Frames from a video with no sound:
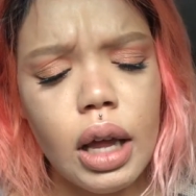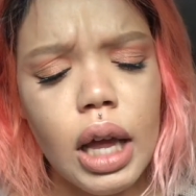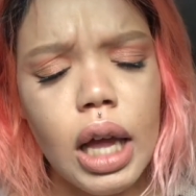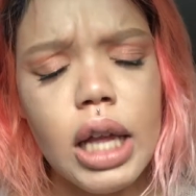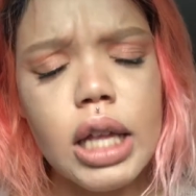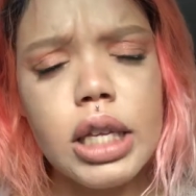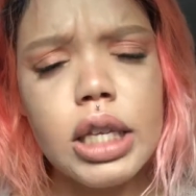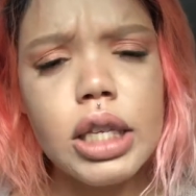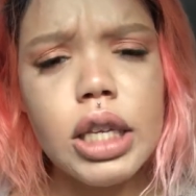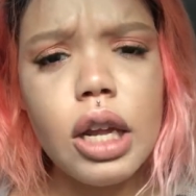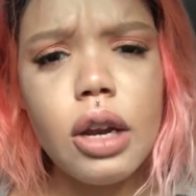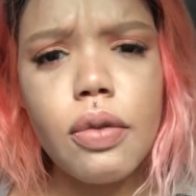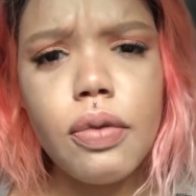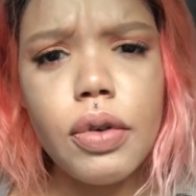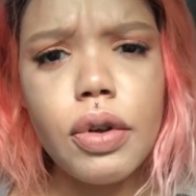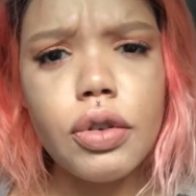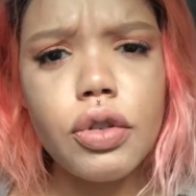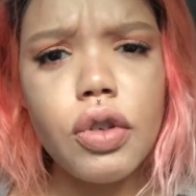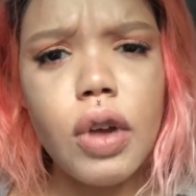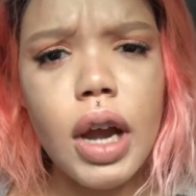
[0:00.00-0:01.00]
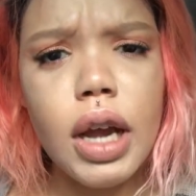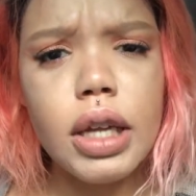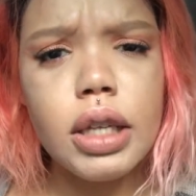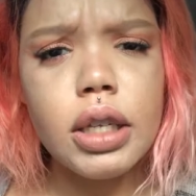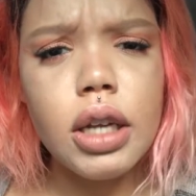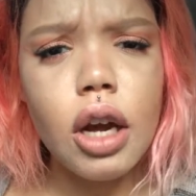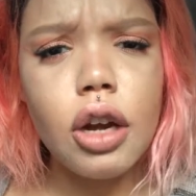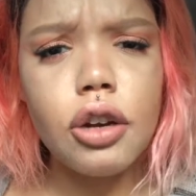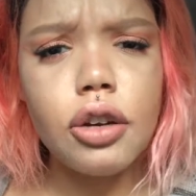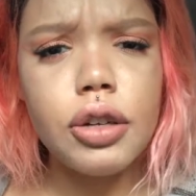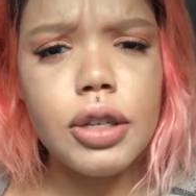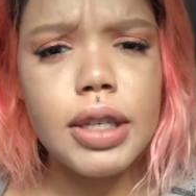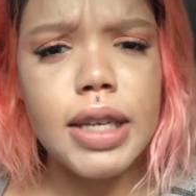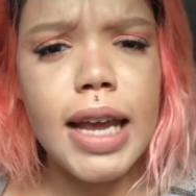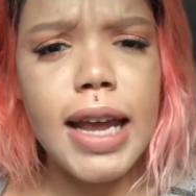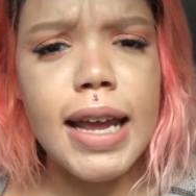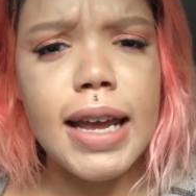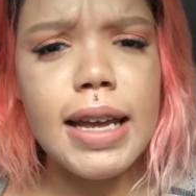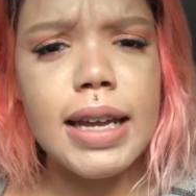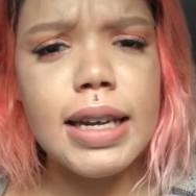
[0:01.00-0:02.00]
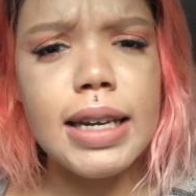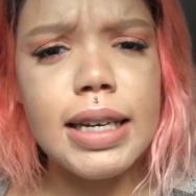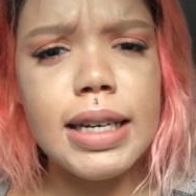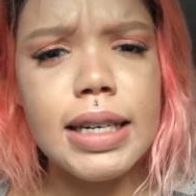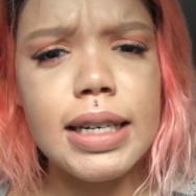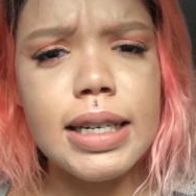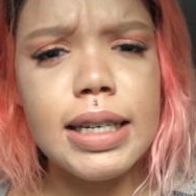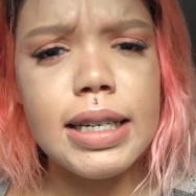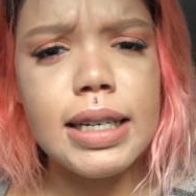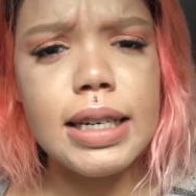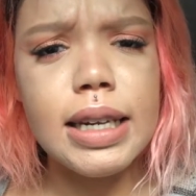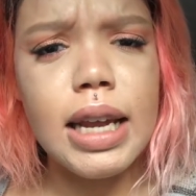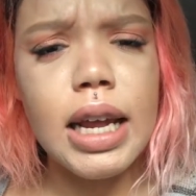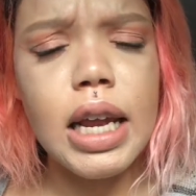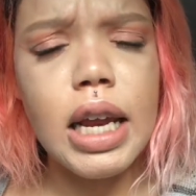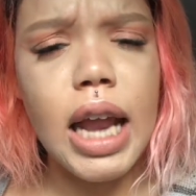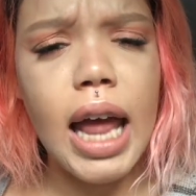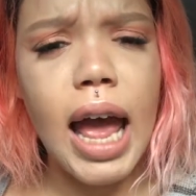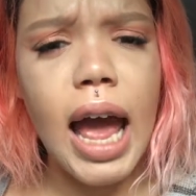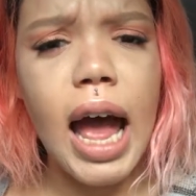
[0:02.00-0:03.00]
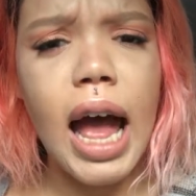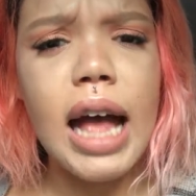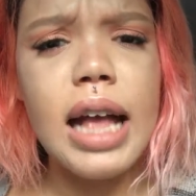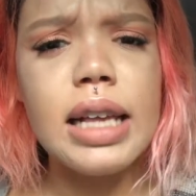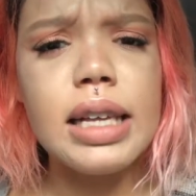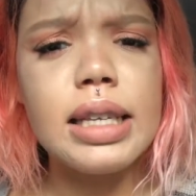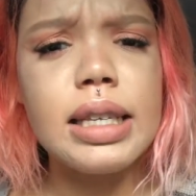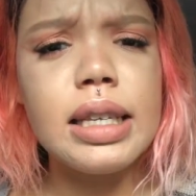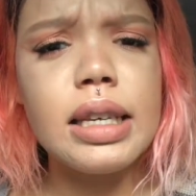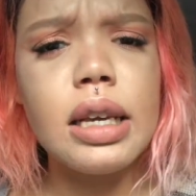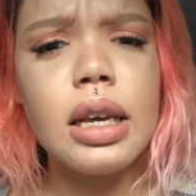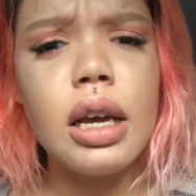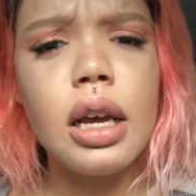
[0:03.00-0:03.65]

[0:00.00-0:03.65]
instead of her trying to understand and ask,